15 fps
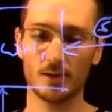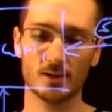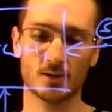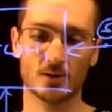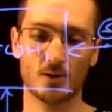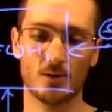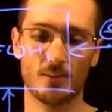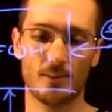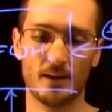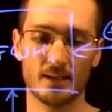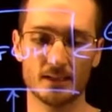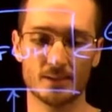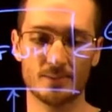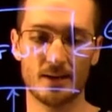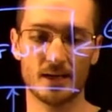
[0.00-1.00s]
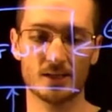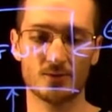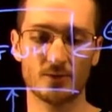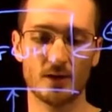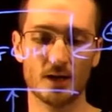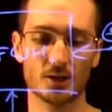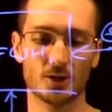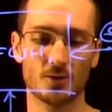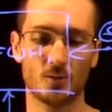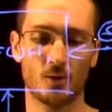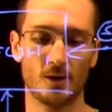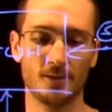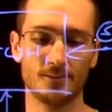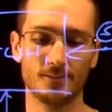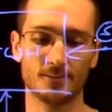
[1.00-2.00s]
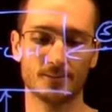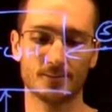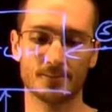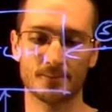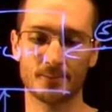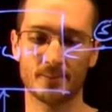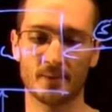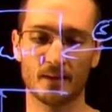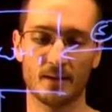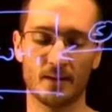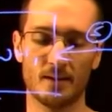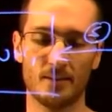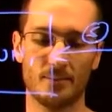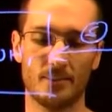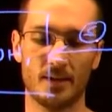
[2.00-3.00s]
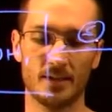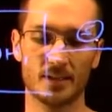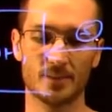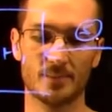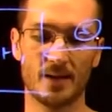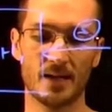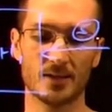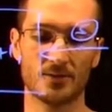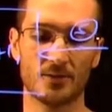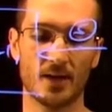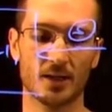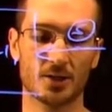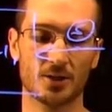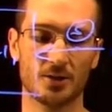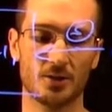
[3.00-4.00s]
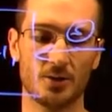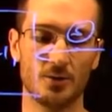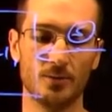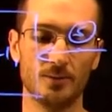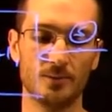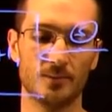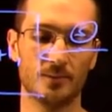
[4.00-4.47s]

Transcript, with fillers: So minus mass fraction 1 minus mass fraction 2.